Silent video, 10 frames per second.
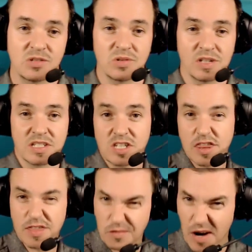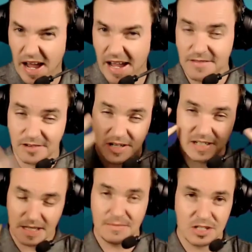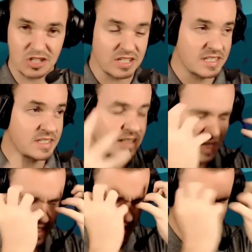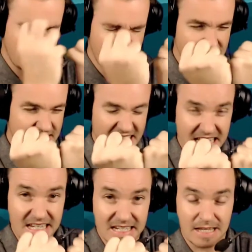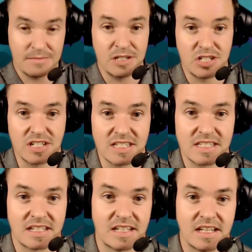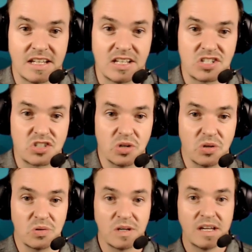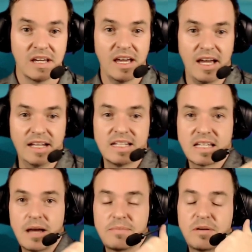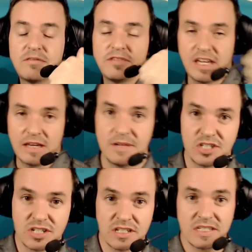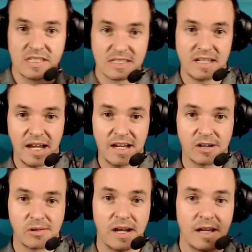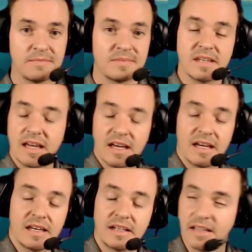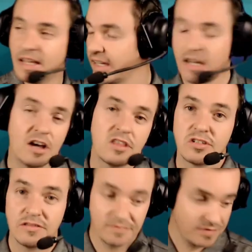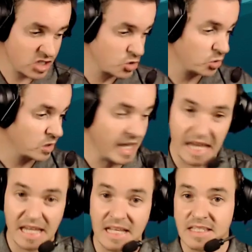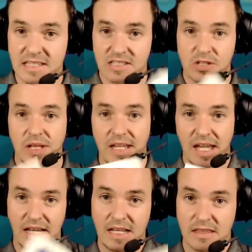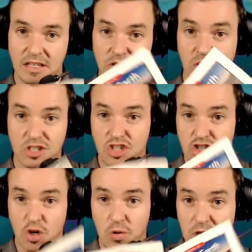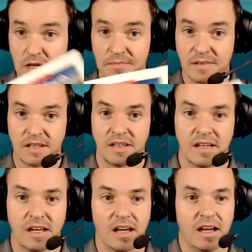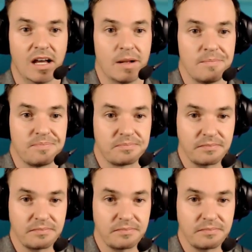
students thrive on images, like they need images. So any type of images, diagrams, and like other visual aids, so like anything you can show them, um,